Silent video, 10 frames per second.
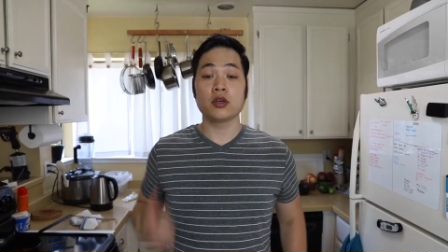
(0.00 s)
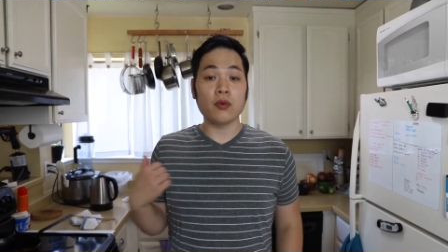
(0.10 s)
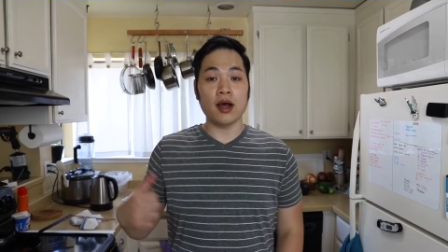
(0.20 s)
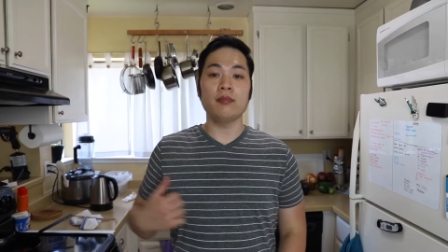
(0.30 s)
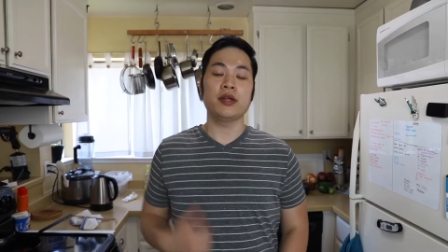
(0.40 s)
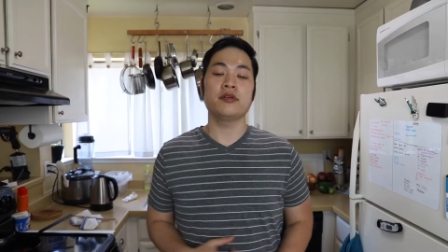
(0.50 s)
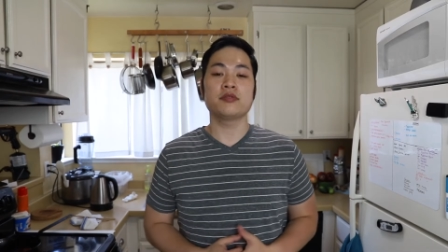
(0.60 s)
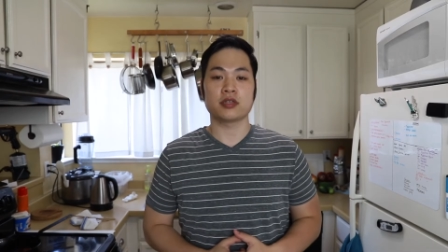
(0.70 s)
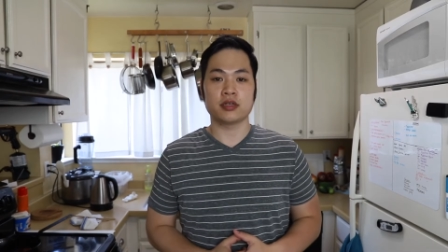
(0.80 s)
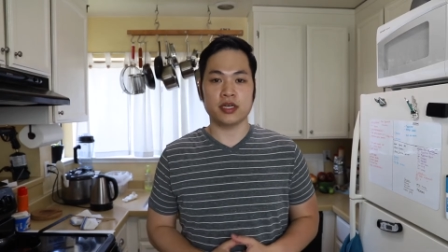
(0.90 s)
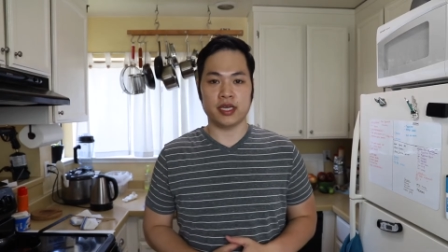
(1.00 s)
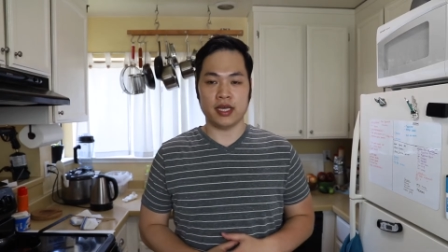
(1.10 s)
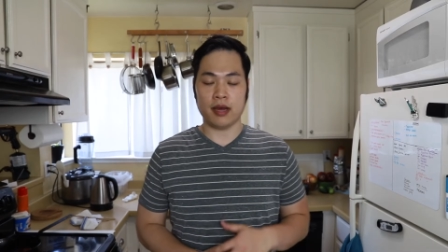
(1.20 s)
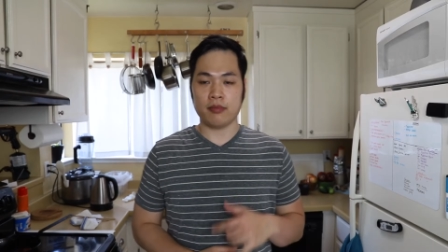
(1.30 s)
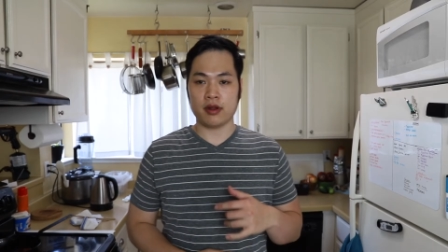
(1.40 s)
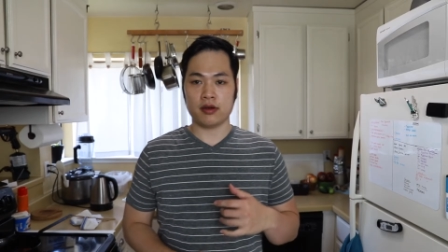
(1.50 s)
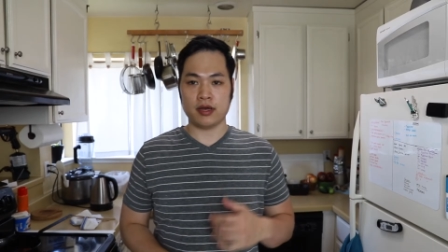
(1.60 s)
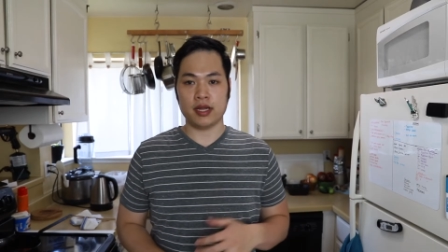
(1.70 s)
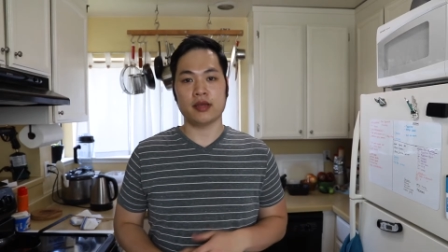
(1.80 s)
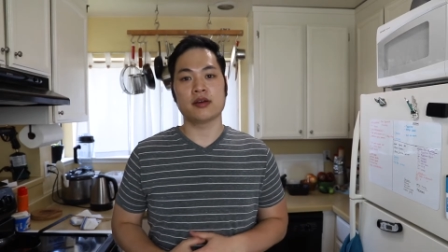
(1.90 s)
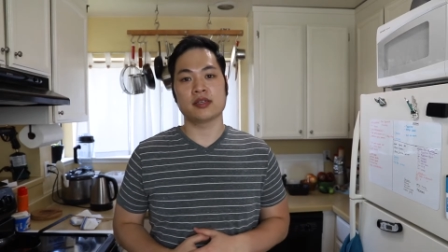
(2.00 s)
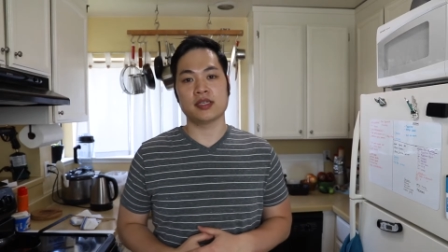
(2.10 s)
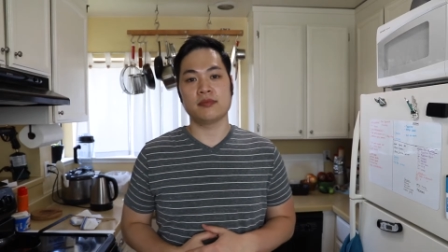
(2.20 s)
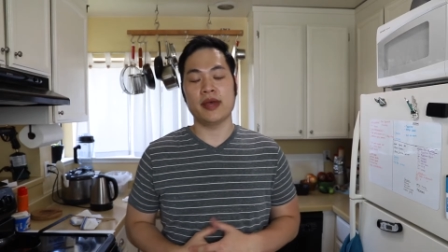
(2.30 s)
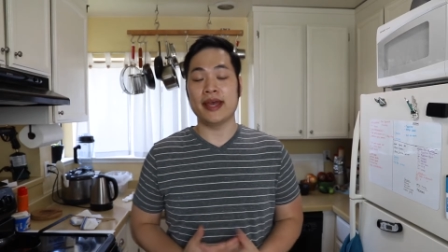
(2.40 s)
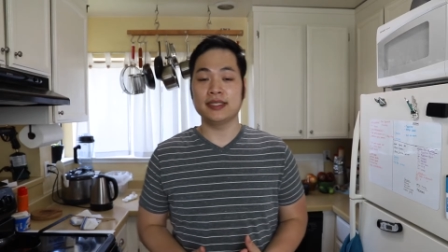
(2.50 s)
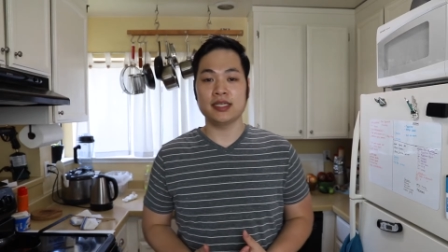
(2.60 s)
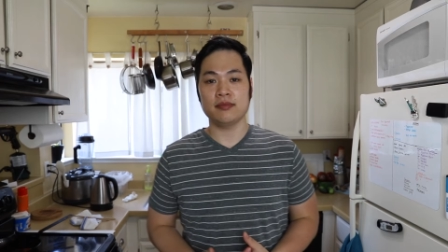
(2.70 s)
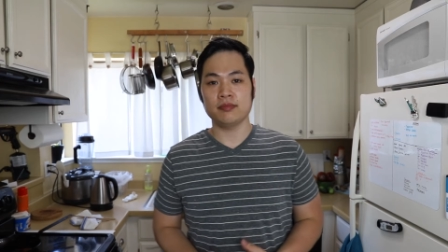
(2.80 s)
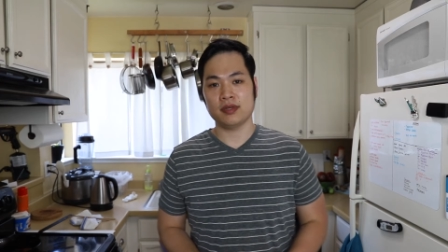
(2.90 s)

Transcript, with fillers: So while my noodles are cooking, I'm going to go ahead and cook some eggs up.